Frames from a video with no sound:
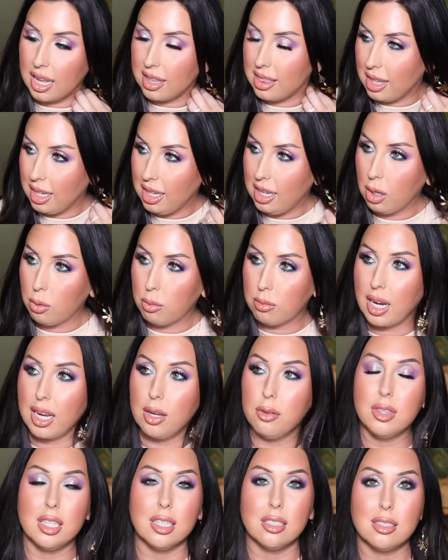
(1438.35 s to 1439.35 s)
I think
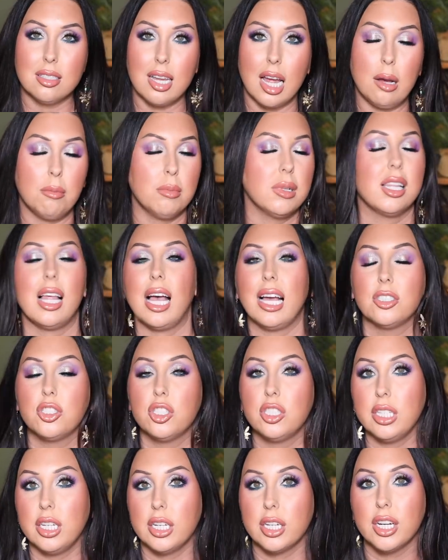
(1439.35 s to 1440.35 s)
around this time
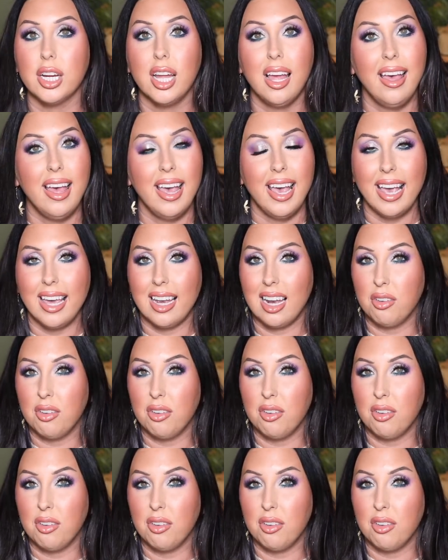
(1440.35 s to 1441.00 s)
last year, and